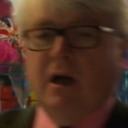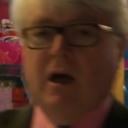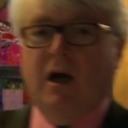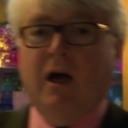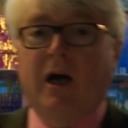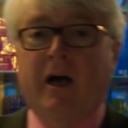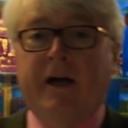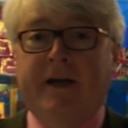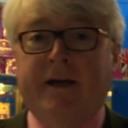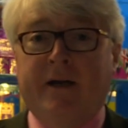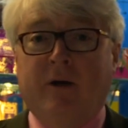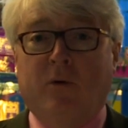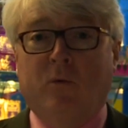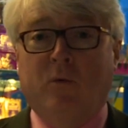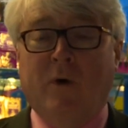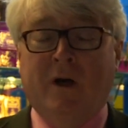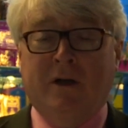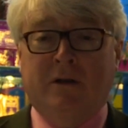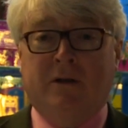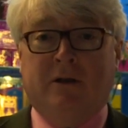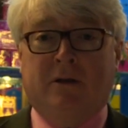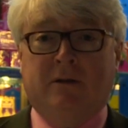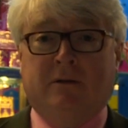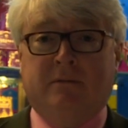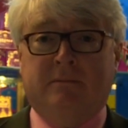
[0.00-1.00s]
Hi,
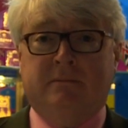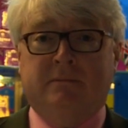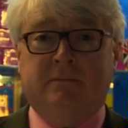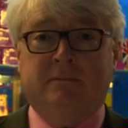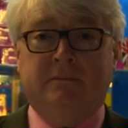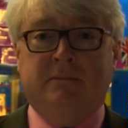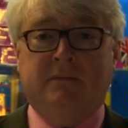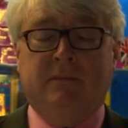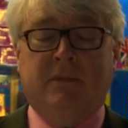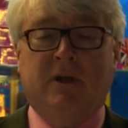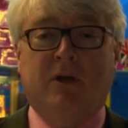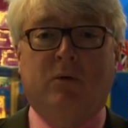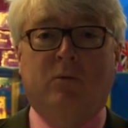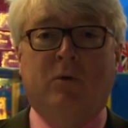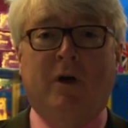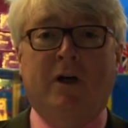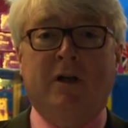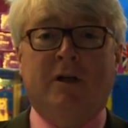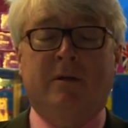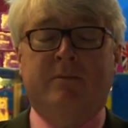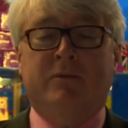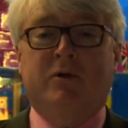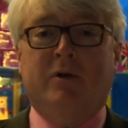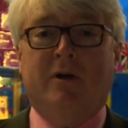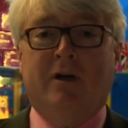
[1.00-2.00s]
welcome.
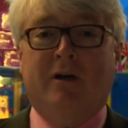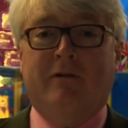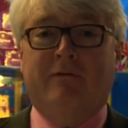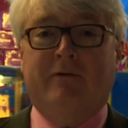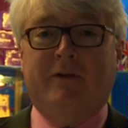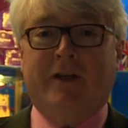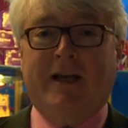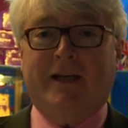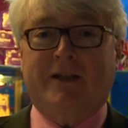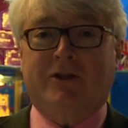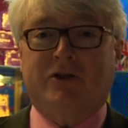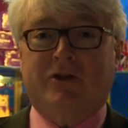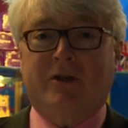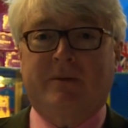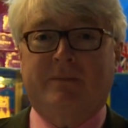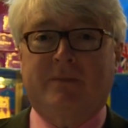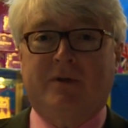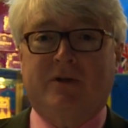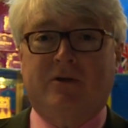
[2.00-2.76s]
Welcome to our flagship